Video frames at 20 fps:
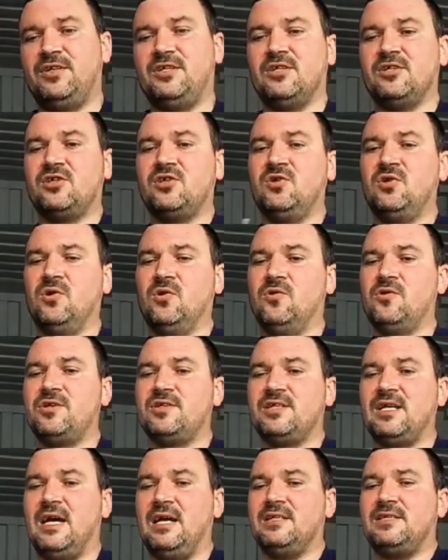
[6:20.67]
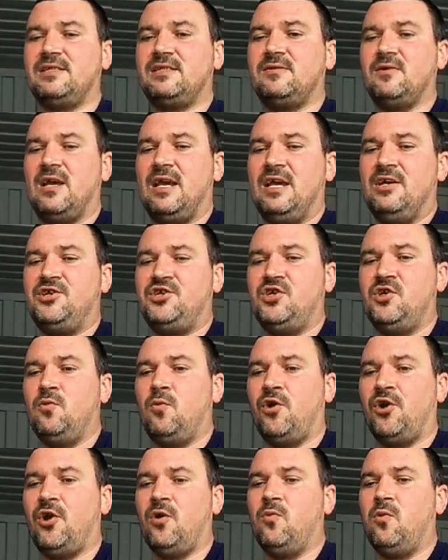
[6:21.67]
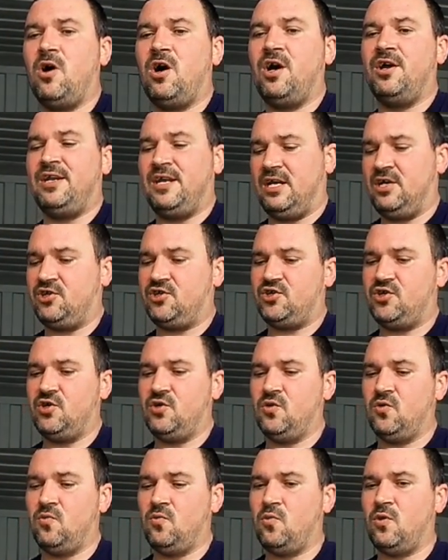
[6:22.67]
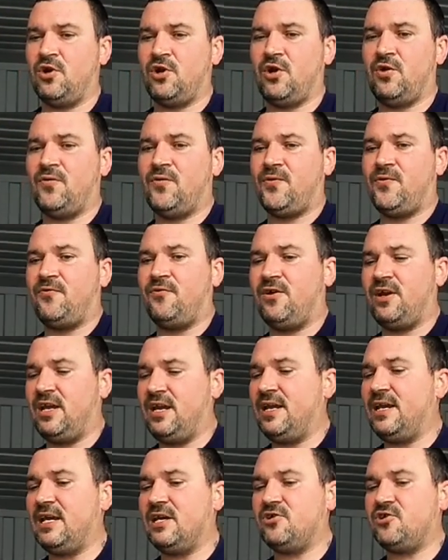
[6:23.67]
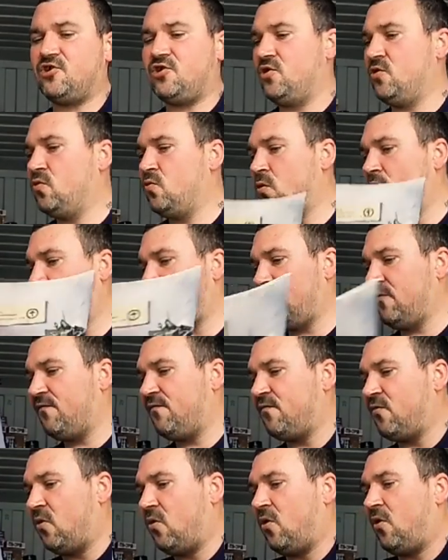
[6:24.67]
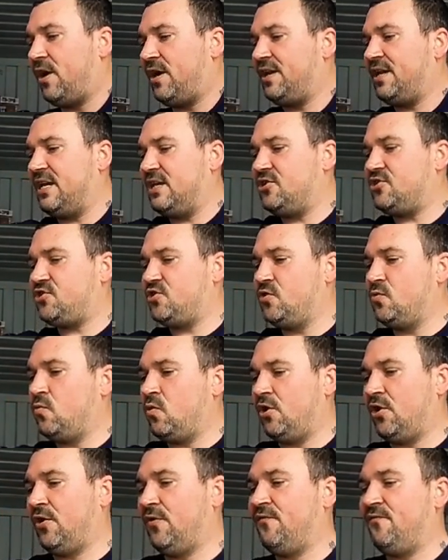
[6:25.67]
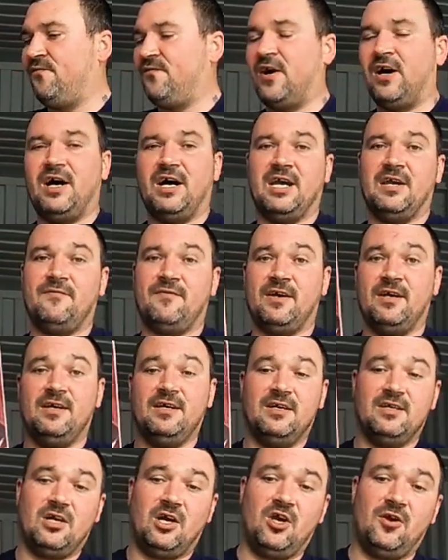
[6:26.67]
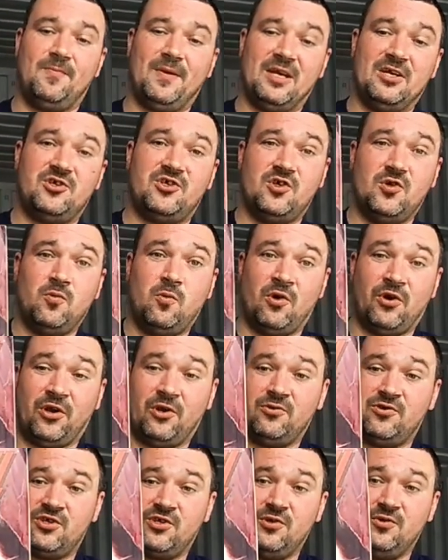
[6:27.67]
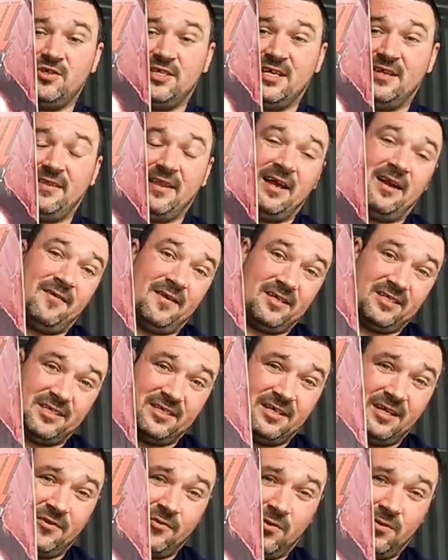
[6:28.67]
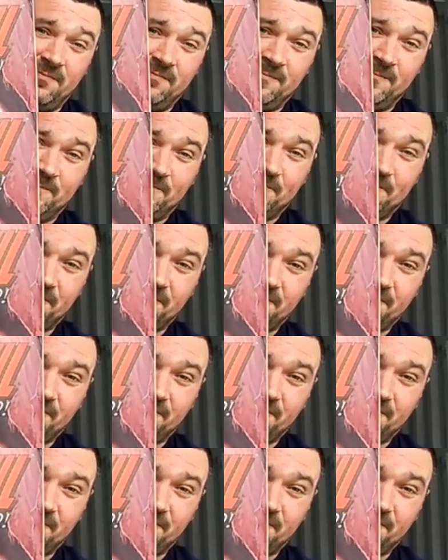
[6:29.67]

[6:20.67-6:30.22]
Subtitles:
which is cool because that's issue 101, issue 103, issue 104, and issue 105. I hope issue 102 is in there. There's another one.